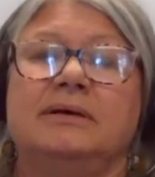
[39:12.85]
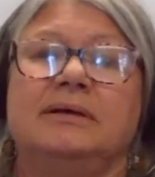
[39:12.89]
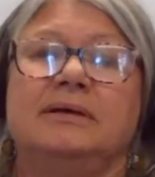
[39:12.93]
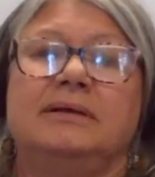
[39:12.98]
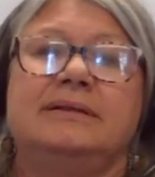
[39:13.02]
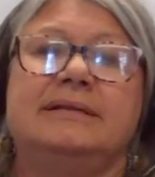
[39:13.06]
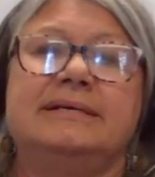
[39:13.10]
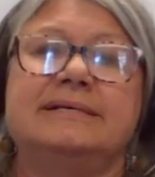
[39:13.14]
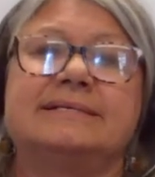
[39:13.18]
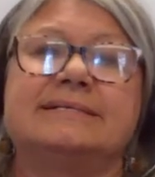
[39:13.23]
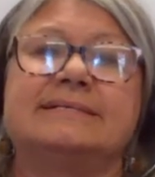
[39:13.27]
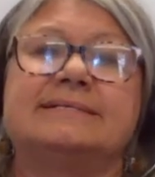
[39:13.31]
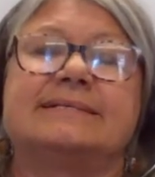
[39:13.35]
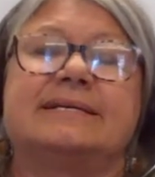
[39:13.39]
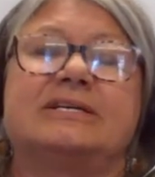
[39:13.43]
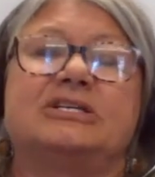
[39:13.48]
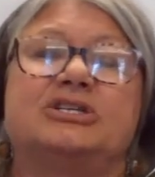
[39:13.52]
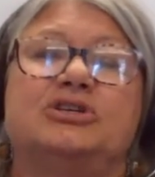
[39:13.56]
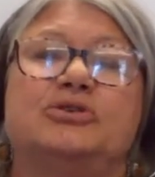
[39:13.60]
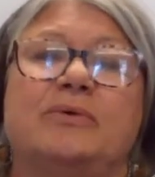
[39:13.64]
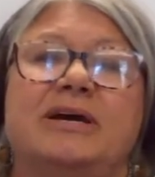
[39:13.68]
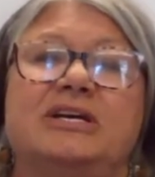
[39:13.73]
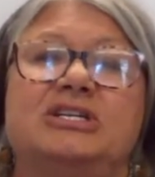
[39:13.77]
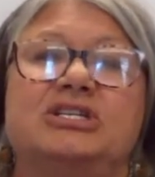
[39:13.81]
This is a
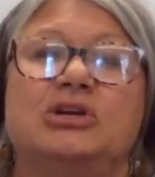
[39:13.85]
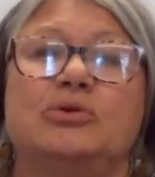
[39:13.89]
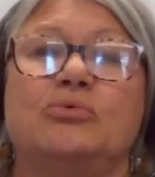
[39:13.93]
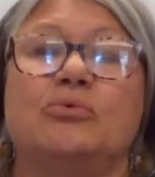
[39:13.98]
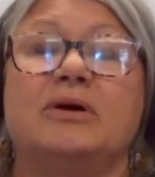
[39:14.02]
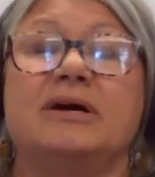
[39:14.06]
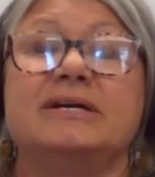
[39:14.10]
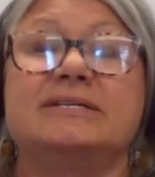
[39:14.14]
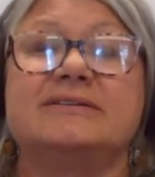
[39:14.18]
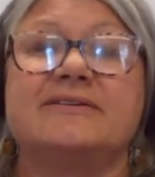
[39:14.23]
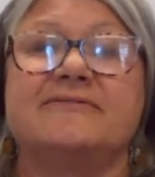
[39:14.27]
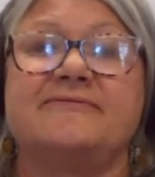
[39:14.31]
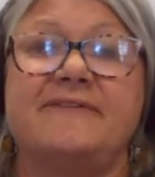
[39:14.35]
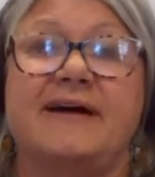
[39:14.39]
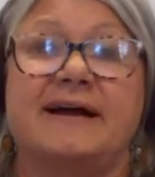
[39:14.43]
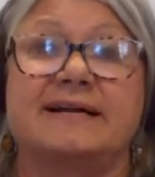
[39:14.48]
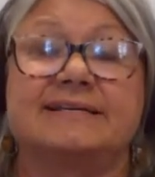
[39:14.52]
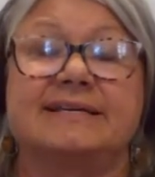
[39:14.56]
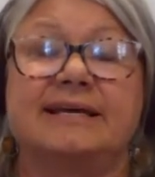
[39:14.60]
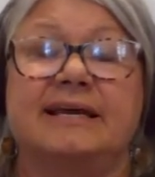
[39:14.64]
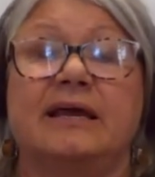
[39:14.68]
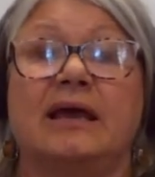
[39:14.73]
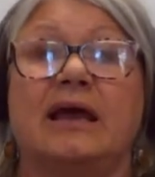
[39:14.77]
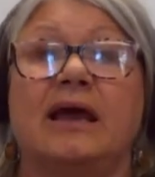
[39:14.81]
situation where it's
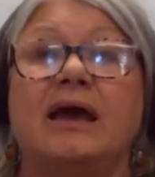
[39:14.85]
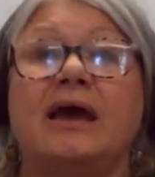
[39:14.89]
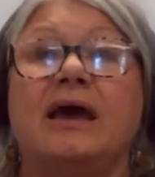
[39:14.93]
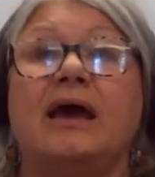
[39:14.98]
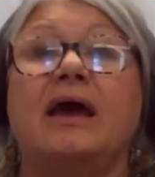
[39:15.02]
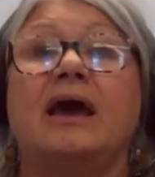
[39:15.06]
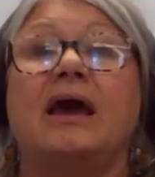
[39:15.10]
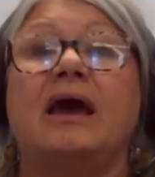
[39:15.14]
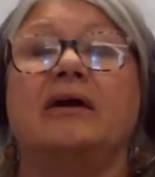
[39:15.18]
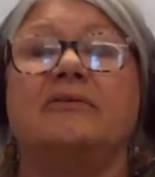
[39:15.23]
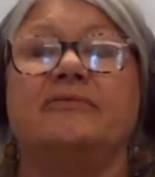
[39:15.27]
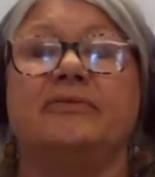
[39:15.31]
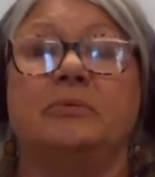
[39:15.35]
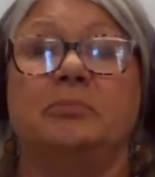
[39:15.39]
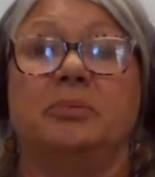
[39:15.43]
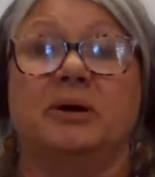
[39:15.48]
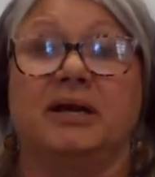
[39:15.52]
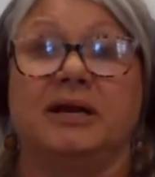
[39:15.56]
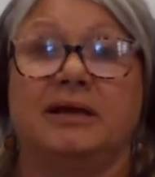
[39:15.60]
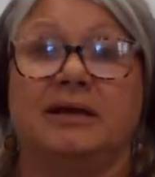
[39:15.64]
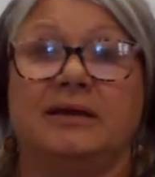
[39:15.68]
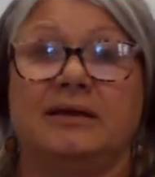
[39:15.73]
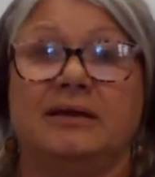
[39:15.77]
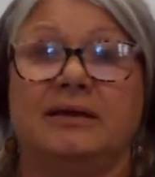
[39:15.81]
affecting
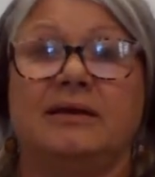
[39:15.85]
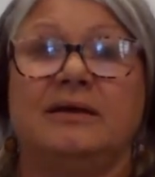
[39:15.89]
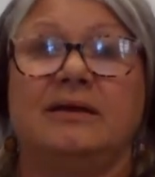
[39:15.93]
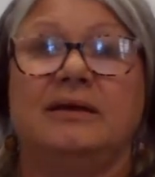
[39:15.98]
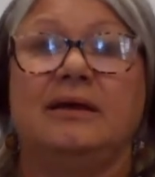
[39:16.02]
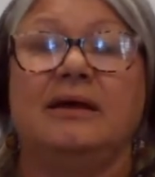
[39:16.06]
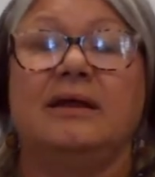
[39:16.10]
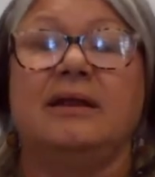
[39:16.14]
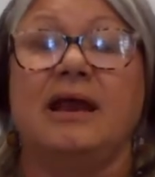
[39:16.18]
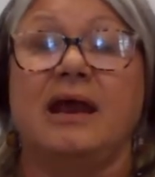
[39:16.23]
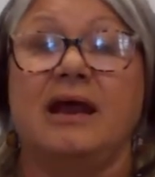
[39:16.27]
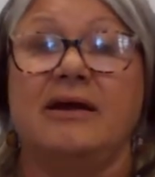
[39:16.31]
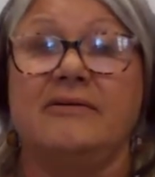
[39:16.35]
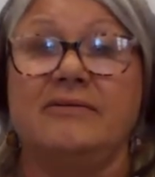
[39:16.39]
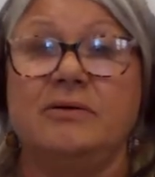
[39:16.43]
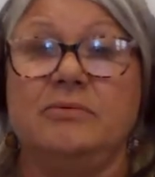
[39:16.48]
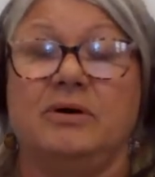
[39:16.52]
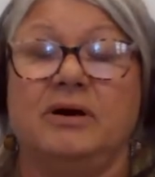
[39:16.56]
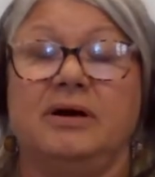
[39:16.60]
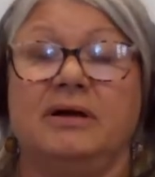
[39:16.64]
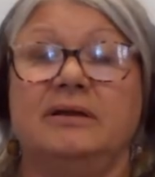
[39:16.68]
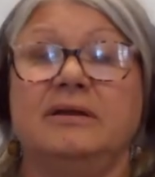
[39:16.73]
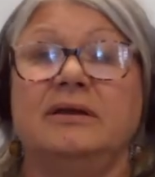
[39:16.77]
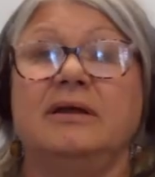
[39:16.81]
everybody and
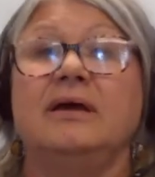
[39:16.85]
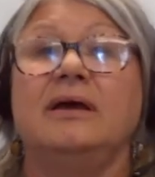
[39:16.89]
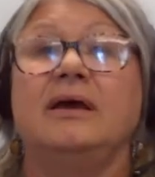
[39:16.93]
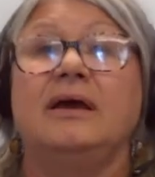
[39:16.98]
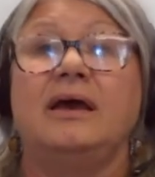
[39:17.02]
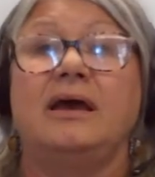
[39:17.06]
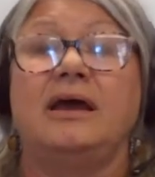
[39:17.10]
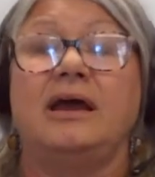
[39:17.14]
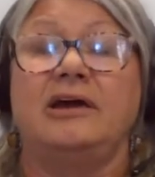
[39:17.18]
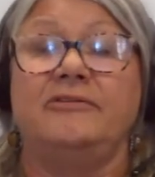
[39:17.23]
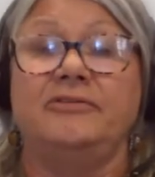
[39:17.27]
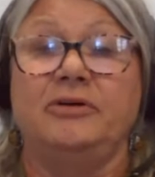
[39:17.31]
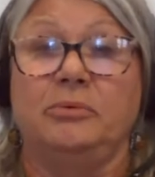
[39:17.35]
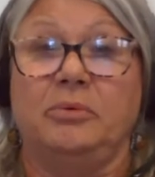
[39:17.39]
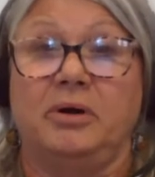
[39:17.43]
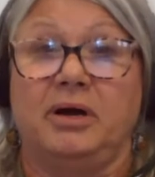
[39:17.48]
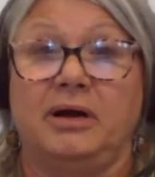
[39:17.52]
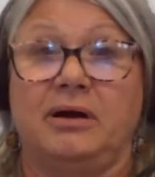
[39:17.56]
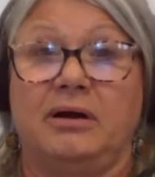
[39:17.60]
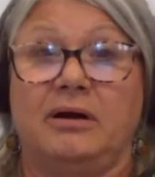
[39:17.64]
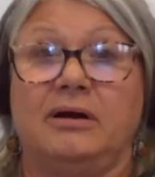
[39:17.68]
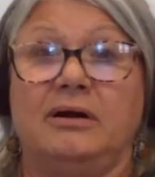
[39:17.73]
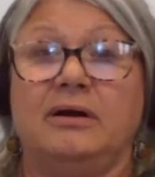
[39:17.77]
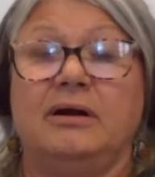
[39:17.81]
everyone
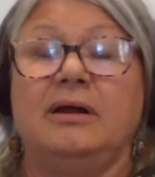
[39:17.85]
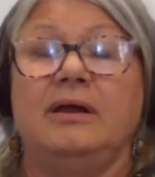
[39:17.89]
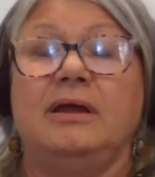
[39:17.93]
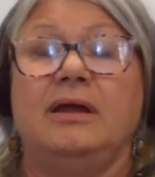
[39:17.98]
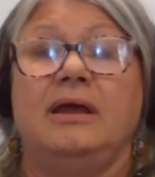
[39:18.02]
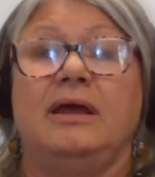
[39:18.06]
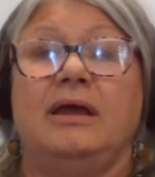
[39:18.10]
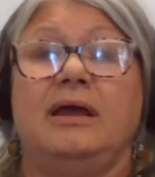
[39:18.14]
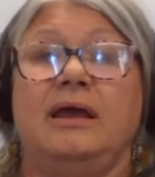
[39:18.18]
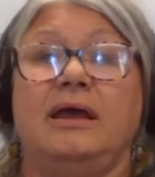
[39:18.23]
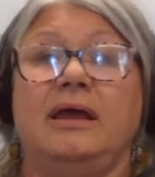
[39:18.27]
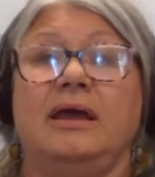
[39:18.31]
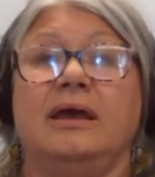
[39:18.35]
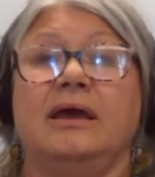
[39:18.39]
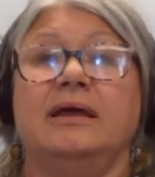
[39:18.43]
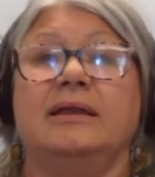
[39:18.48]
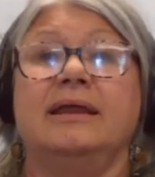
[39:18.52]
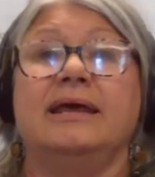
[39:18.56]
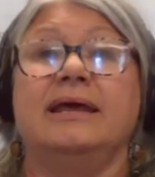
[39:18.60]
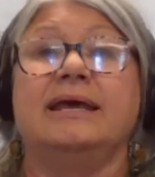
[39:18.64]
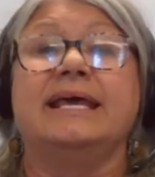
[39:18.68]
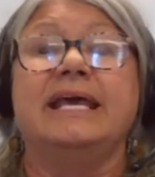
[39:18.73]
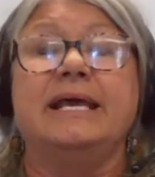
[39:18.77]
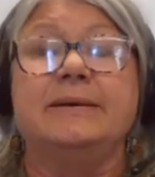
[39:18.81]
everywhere, and
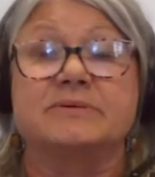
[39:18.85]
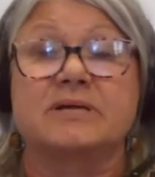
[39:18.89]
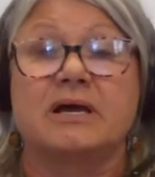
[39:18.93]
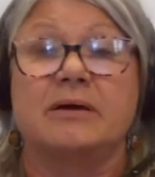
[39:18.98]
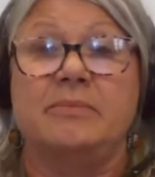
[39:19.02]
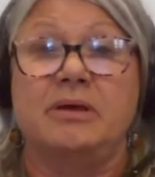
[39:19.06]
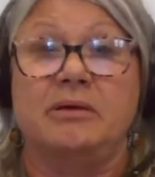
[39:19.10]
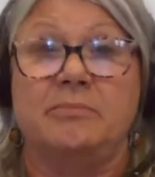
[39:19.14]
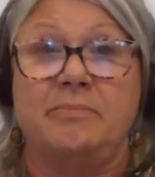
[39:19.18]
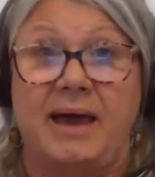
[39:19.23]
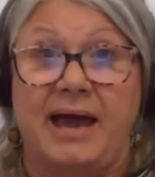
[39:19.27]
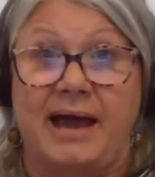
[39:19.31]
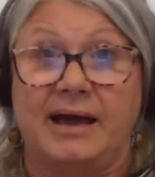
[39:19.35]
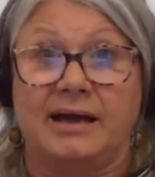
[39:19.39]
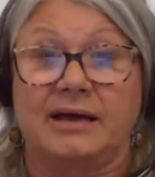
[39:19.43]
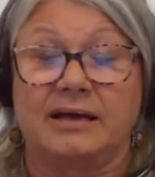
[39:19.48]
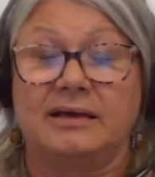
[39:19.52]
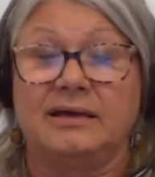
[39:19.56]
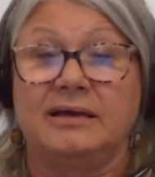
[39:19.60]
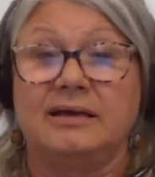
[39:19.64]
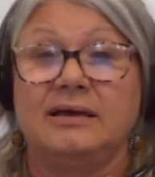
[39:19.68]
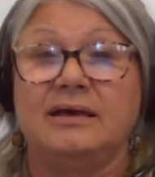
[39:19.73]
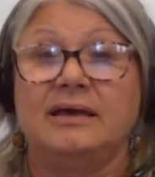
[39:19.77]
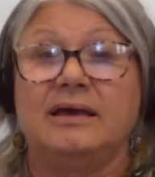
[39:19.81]
it keeps coming back
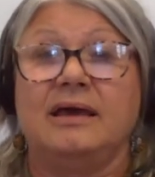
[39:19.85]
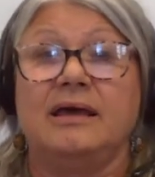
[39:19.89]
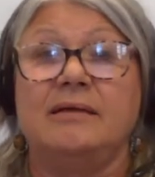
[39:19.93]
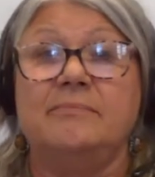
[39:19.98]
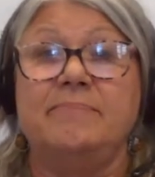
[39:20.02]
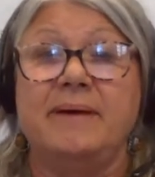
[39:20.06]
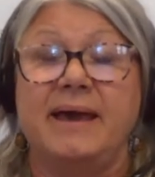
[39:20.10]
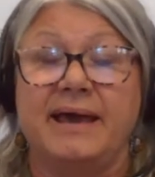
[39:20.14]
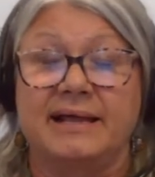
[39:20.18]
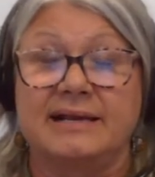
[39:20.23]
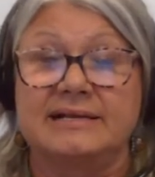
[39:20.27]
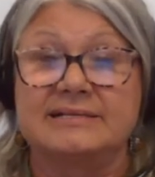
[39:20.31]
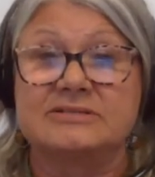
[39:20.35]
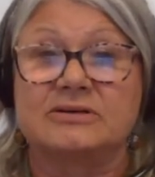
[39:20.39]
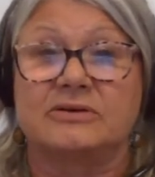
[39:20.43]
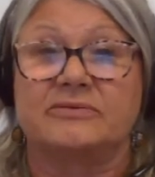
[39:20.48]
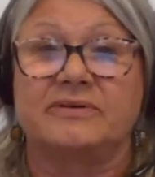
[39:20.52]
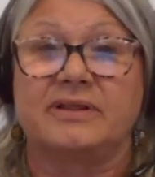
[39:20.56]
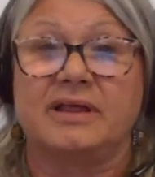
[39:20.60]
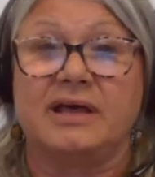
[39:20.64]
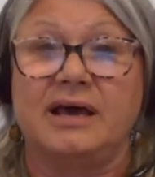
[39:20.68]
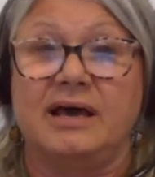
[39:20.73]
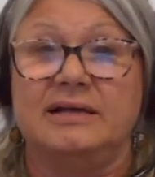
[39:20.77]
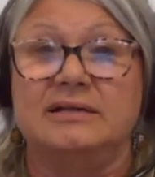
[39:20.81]
and banging us over the
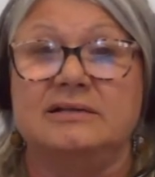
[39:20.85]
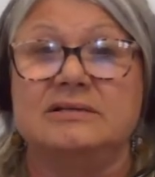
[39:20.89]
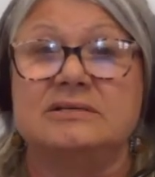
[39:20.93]
head.